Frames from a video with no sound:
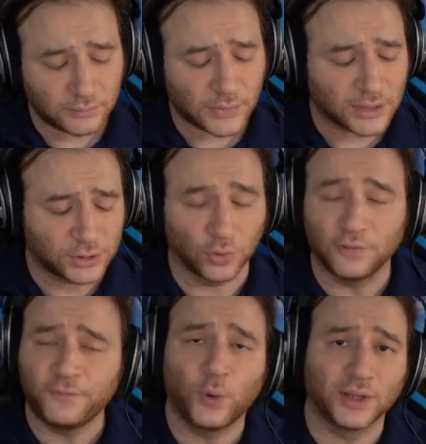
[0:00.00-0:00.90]
So
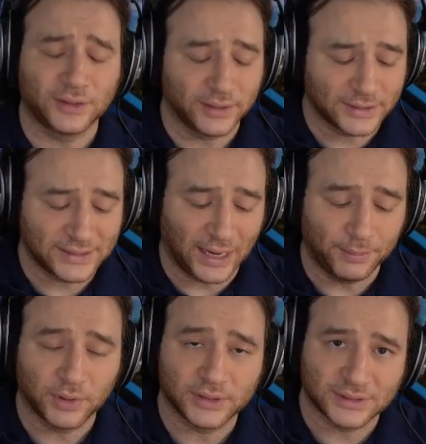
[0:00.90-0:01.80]
if you want the
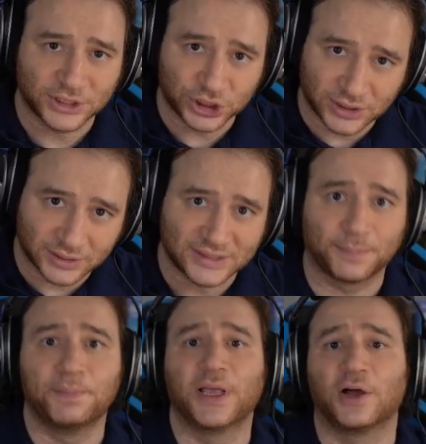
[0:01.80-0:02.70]
exam, just
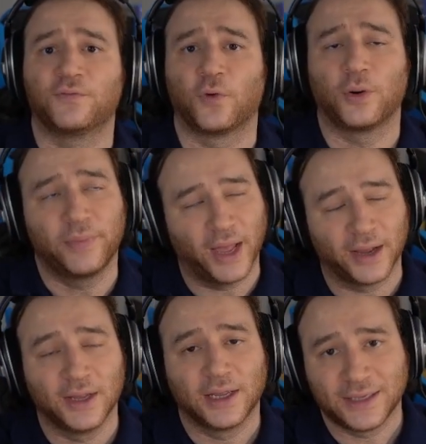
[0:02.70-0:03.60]
submit a form that,
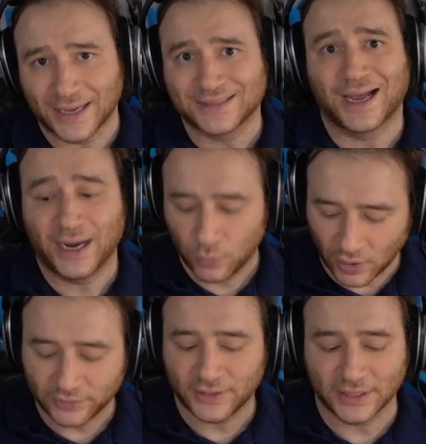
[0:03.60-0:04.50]
yes, I
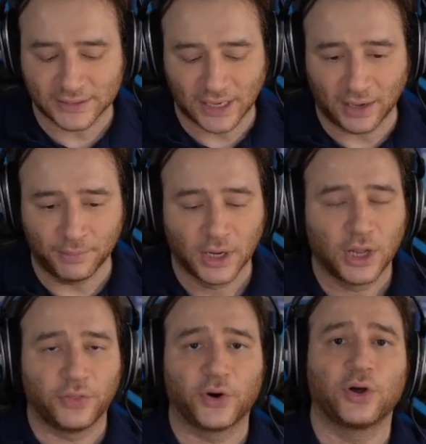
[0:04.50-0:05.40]
want the exam.
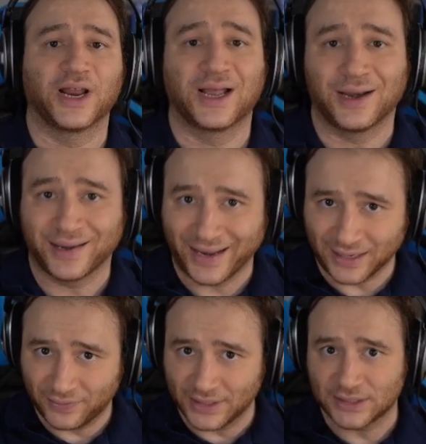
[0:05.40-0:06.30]
They're going to
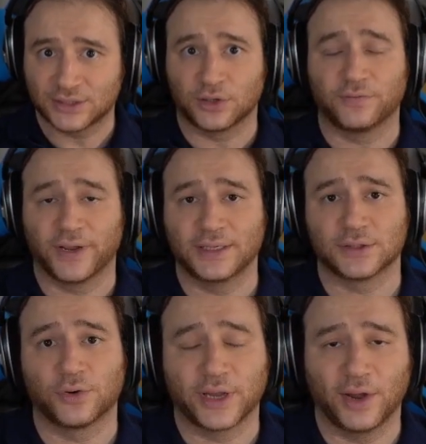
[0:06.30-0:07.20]
collect these surveys.
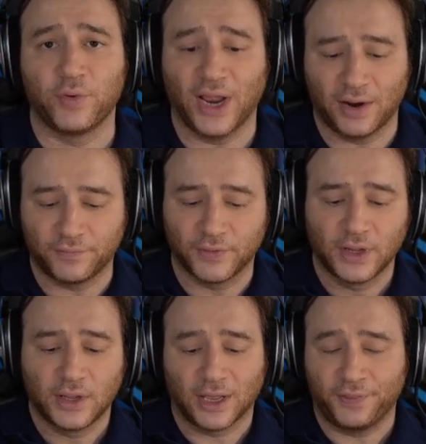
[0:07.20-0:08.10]
Okay, we have
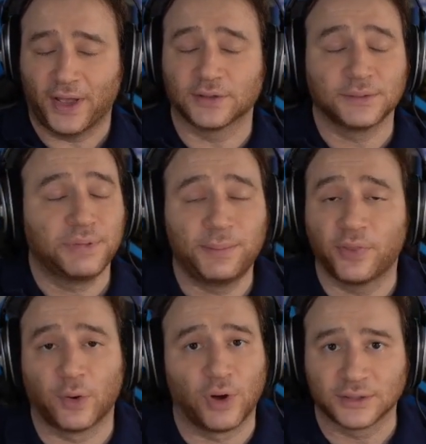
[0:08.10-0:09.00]
a thousand people
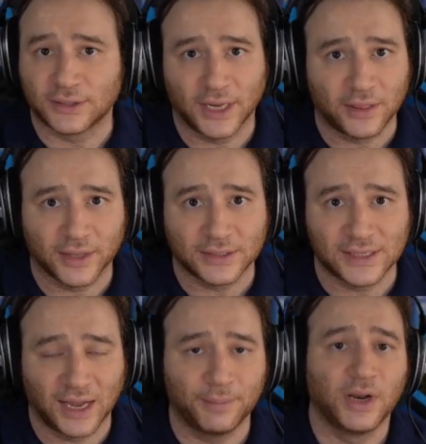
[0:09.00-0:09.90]
that want to take the
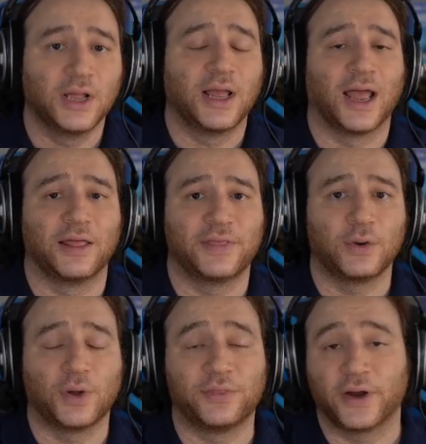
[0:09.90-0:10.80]
exam. And then
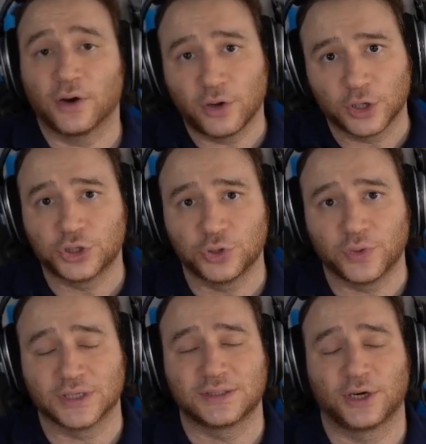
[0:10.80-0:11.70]
what they're going to do
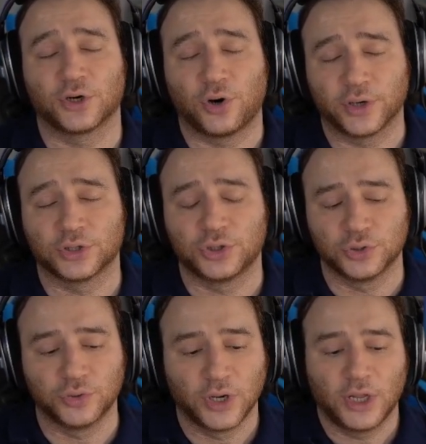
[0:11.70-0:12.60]
is they're going
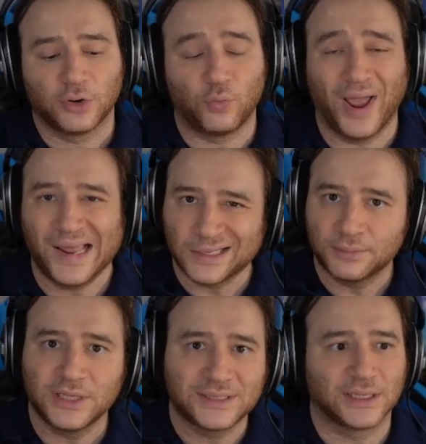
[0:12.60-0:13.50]
to
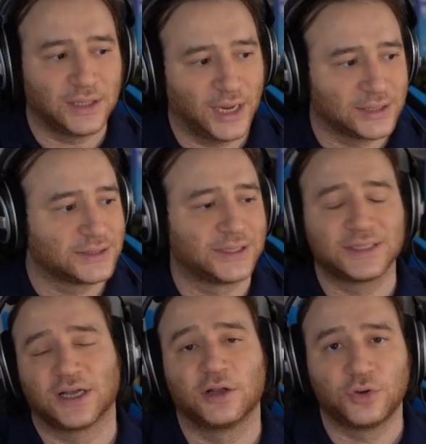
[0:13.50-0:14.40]
randomly select six
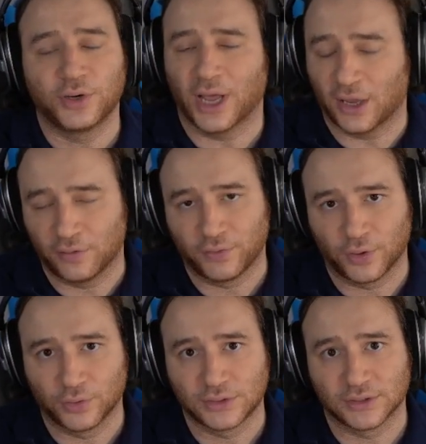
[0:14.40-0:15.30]
hundred out of
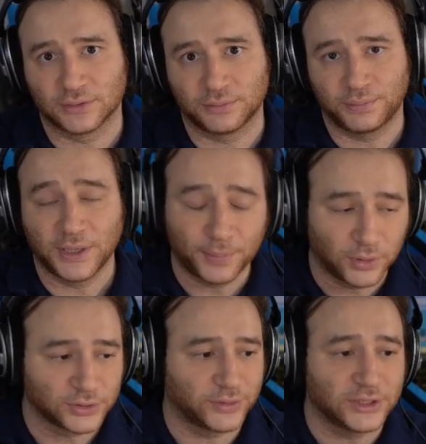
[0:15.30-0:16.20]
those people.
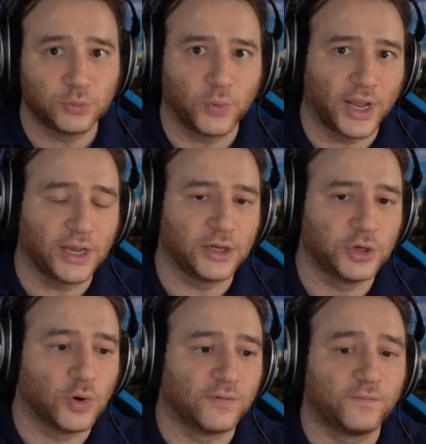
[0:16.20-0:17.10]
So this way
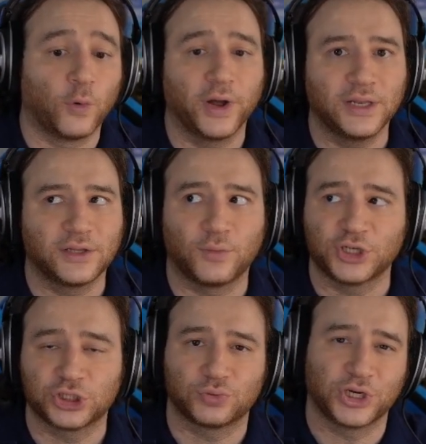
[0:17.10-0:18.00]
you avoid the
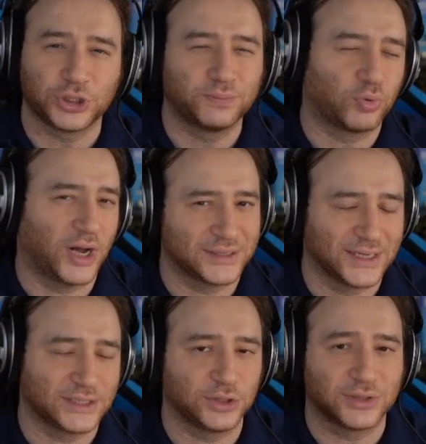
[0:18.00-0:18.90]
registration
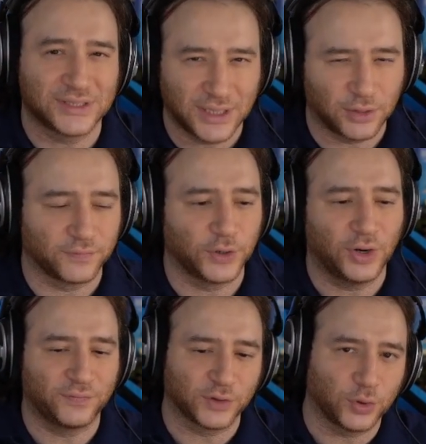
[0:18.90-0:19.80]
process yourself. You don't
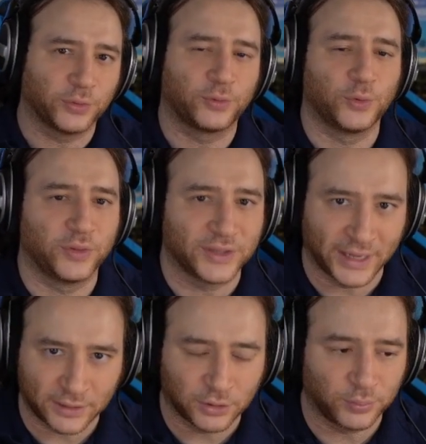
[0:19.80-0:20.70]
have to go through the
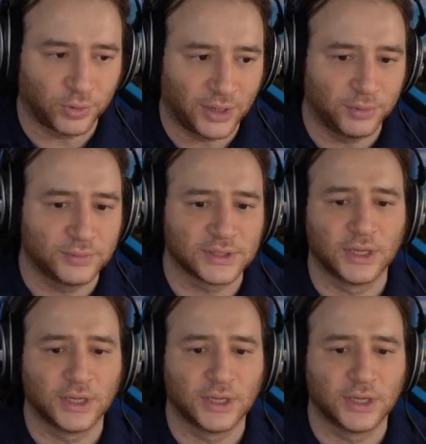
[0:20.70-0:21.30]
technical problems.